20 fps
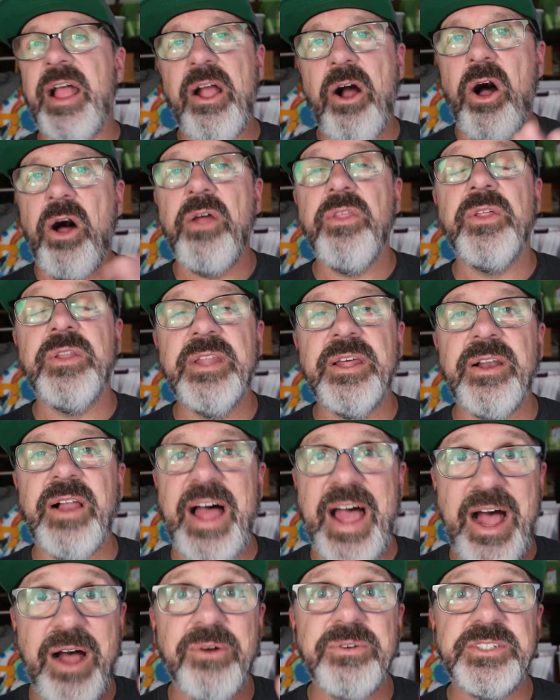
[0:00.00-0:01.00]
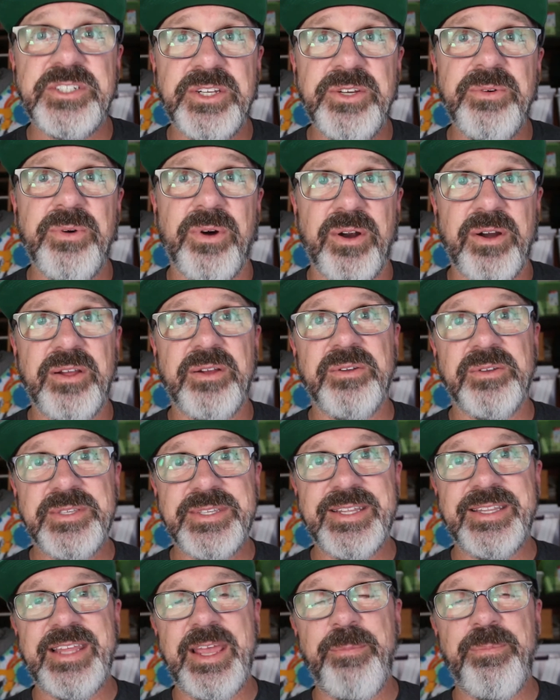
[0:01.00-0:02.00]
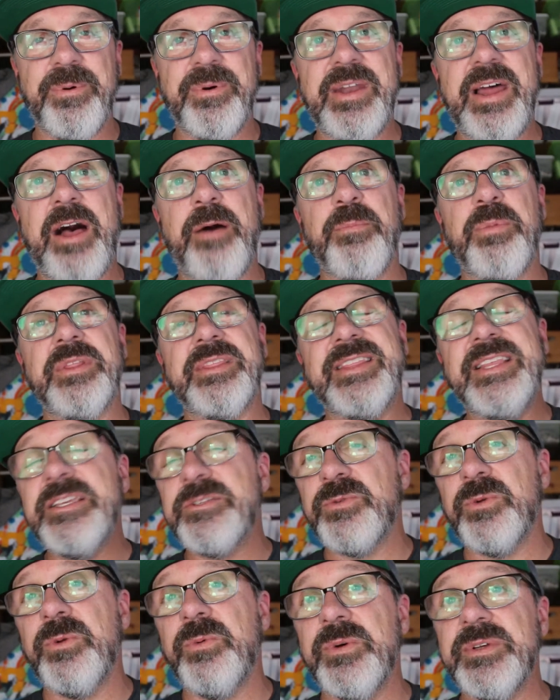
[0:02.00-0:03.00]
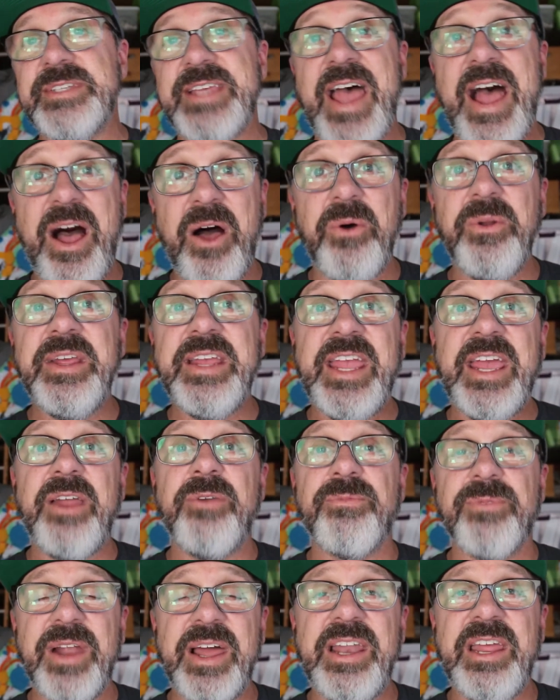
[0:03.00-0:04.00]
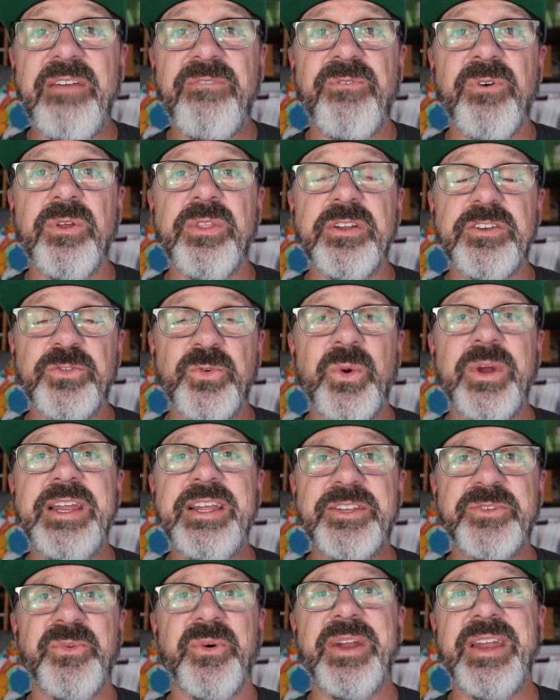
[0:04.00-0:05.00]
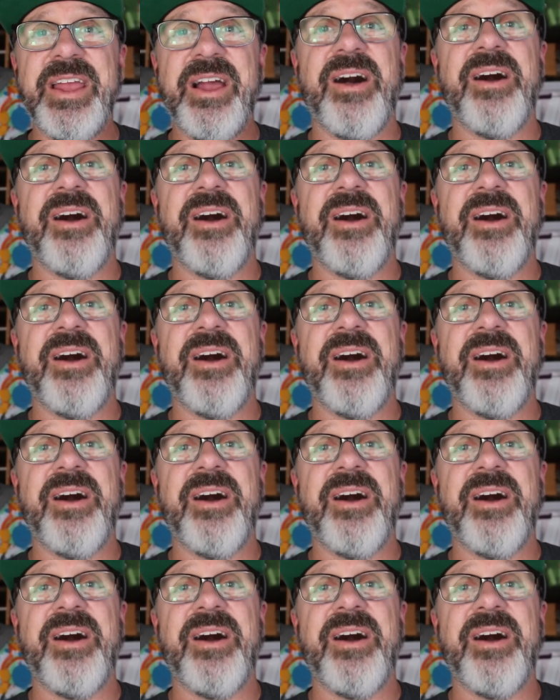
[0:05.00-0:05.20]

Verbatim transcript: all the little how-to articles that they put out. But this one was how to get ready for the 2020